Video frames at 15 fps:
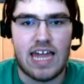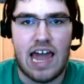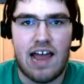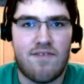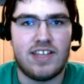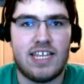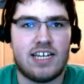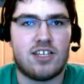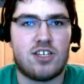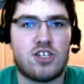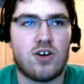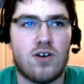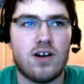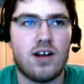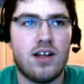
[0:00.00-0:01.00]
everything in the
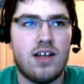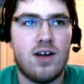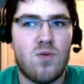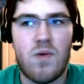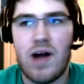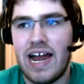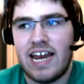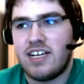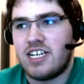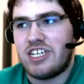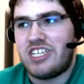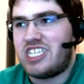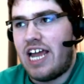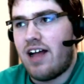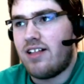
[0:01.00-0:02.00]
store? Why not
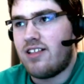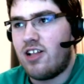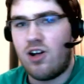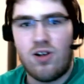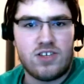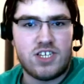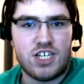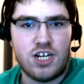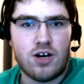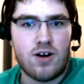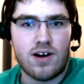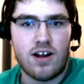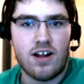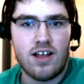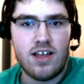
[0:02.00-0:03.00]
just sell the whole
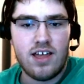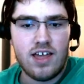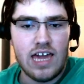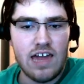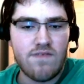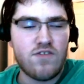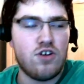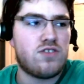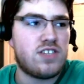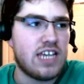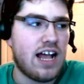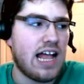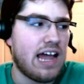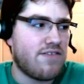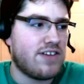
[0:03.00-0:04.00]
store? If uh, you
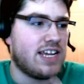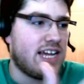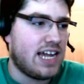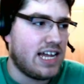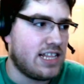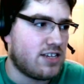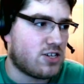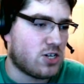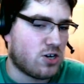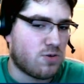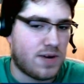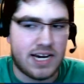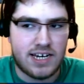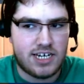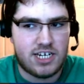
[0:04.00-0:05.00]
sell everything in the store,
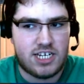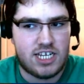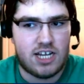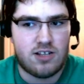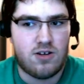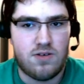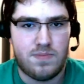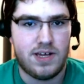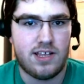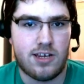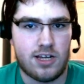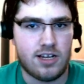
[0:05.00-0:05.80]
why not just sell the whole building?